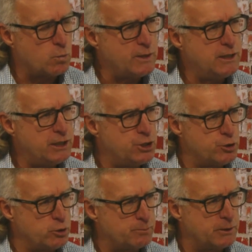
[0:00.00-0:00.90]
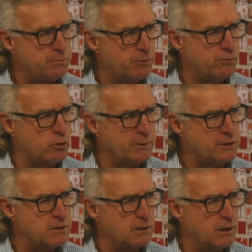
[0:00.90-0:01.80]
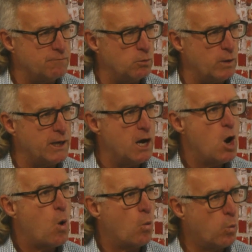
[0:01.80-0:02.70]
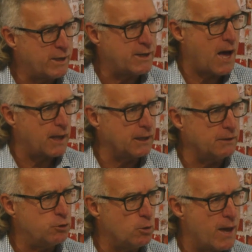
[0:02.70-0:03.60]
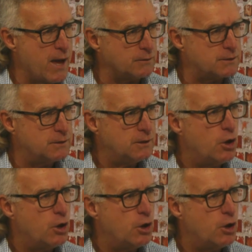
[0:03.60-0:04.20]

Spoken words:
We need you to be performing to the level where we can't leave you out,